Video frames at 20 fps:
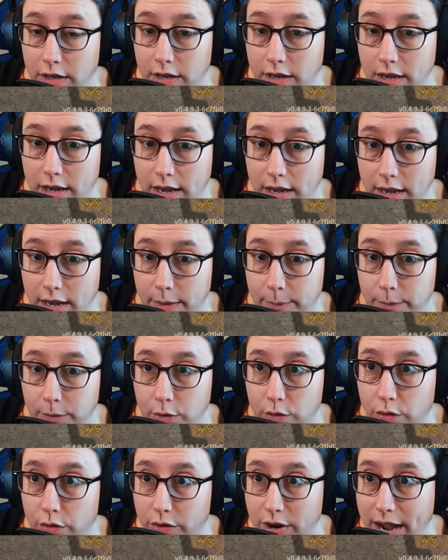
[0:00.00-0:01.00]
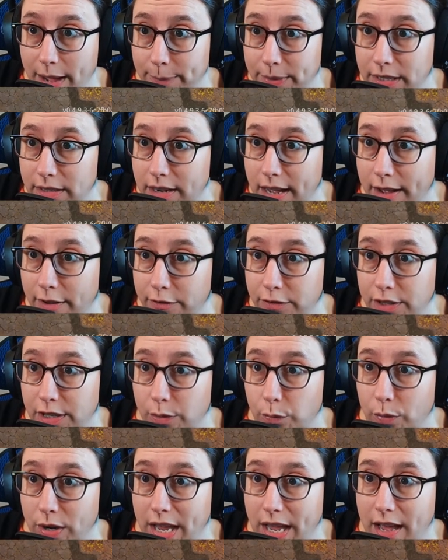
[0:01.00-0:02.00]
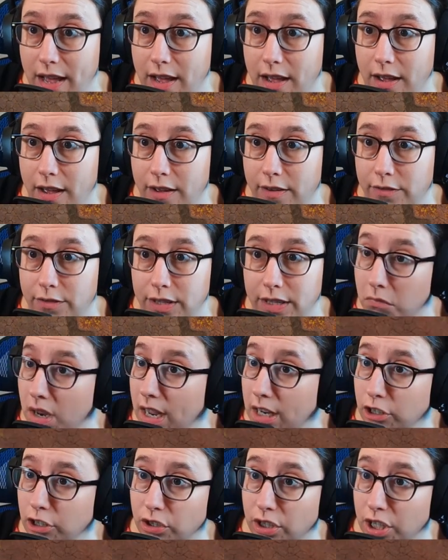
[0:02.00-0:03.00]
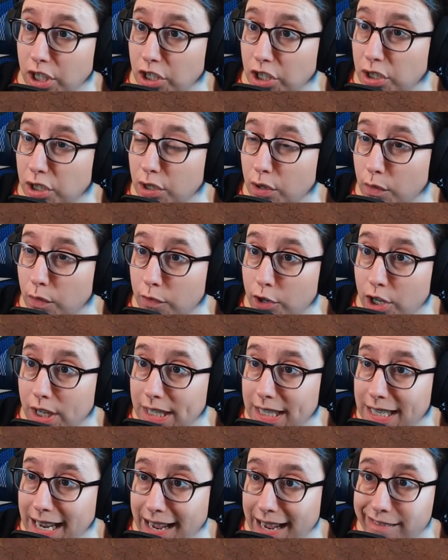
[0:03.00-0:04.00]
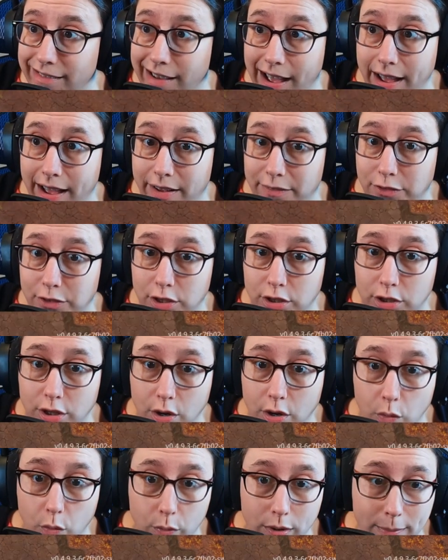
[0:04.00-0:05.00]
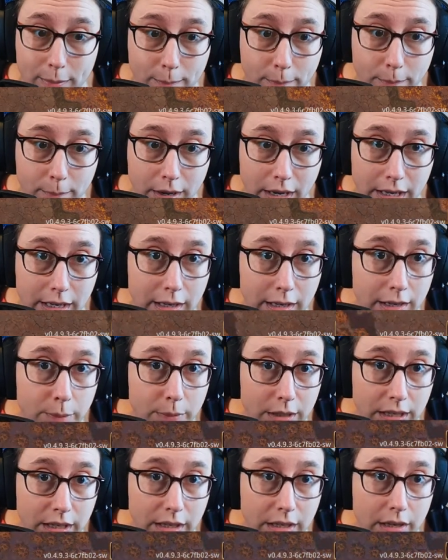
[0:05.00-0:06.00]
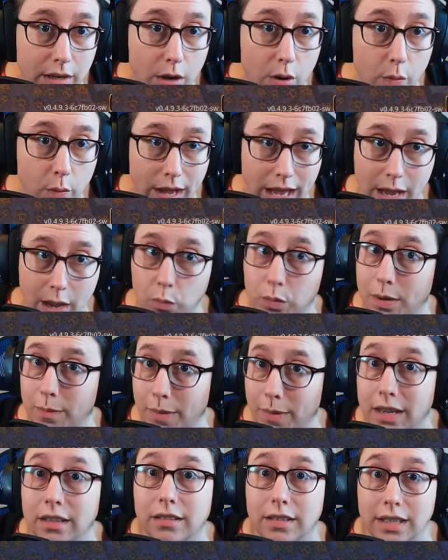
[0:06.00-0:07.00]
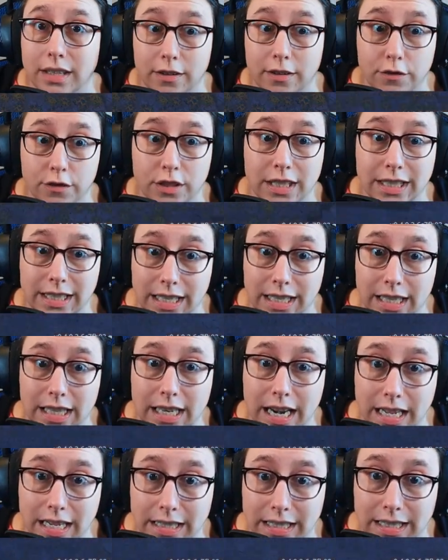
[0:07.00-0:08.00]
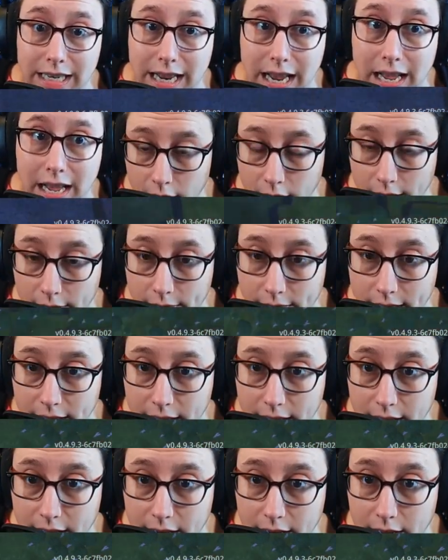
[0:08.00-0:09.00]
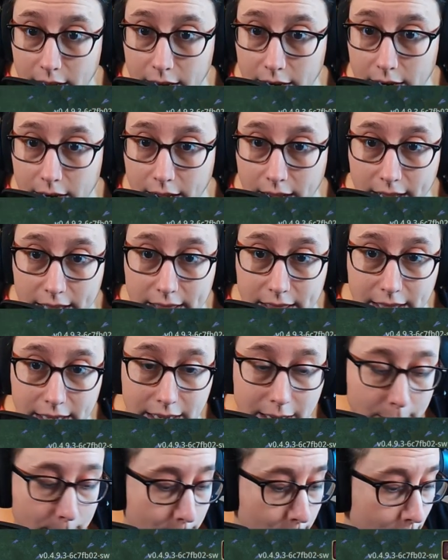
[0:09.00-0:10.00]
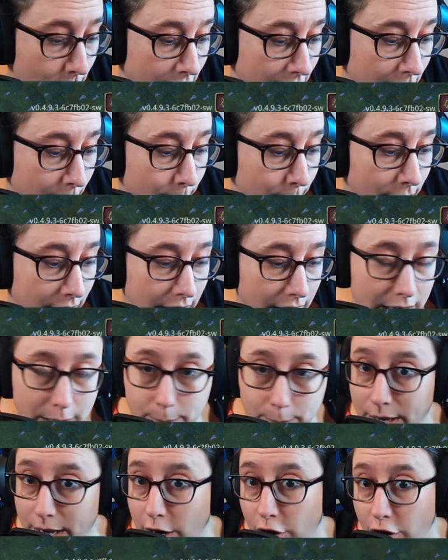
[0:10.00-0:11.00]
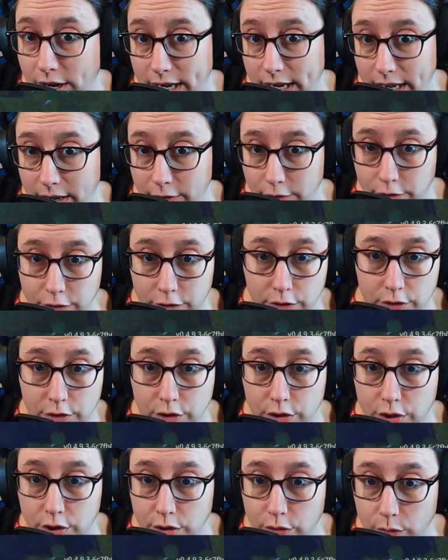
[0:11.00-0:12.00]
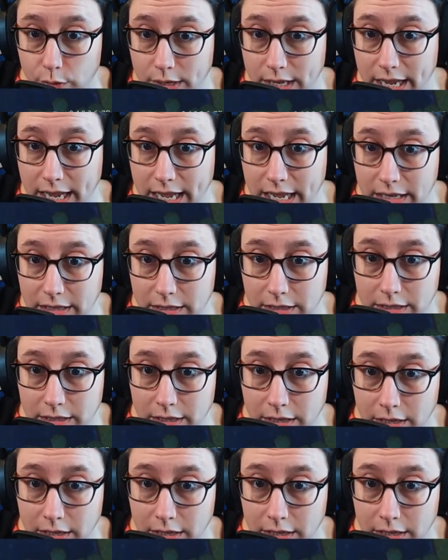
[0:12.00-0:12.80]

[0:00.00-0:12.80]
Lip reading: kohlrabi left, and we have actually just over a day left, so we might be okay. We might live to see the next day. And then I think it might be imperative to get